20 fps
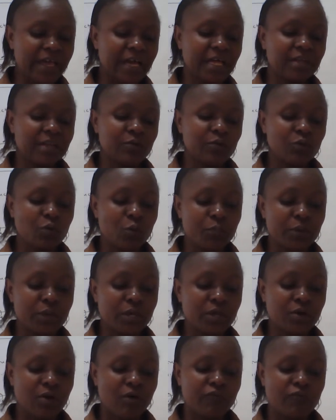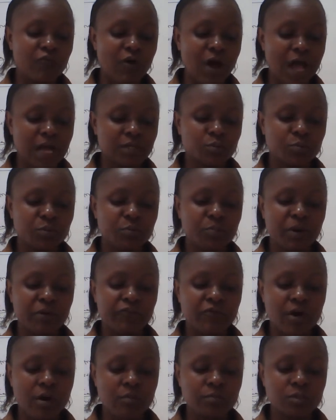and grouping of work to be
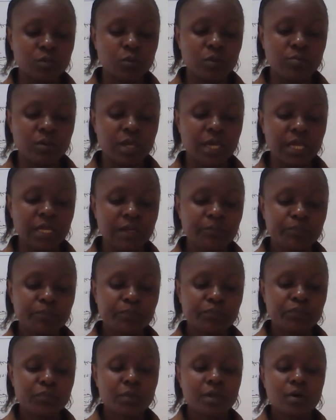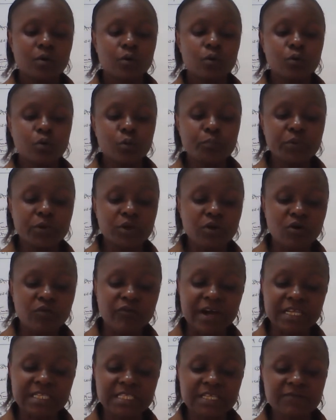performed, we mean grouping of
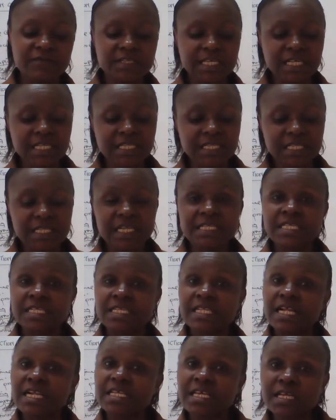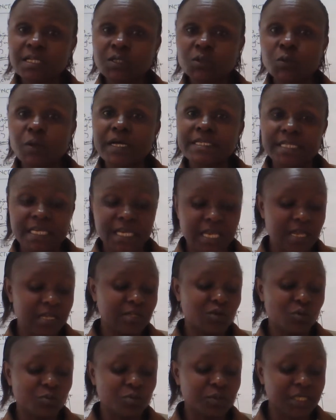activities necessary to
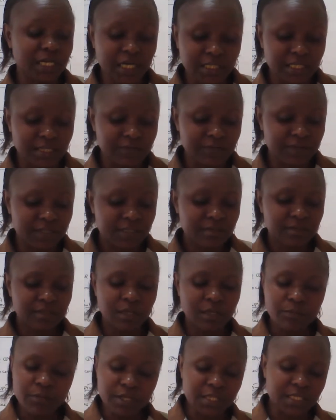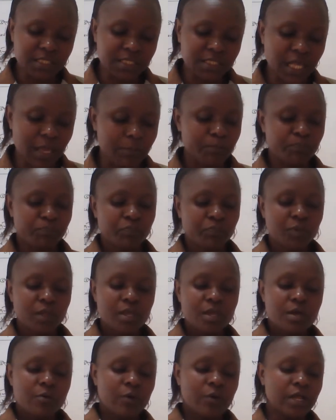attain the objectives. They mean the same.
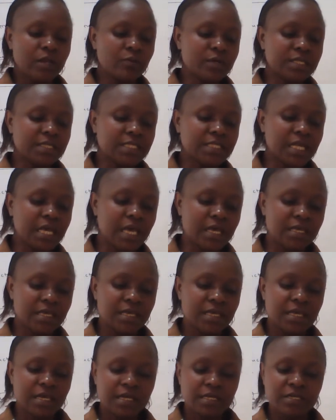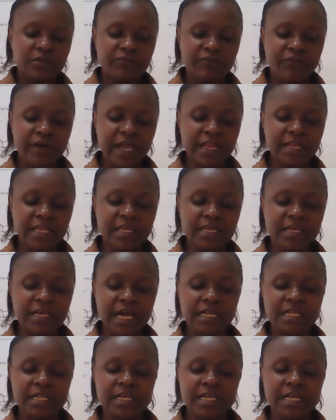When we say defining
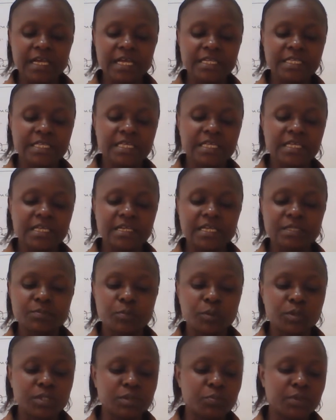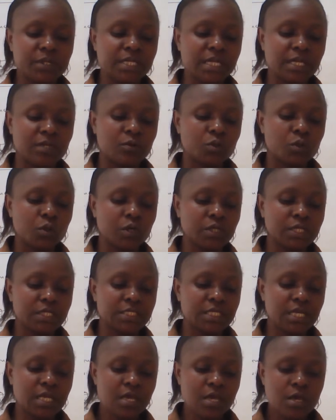and delegating responsibility and
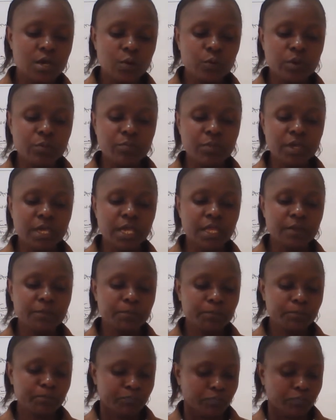authority, we mean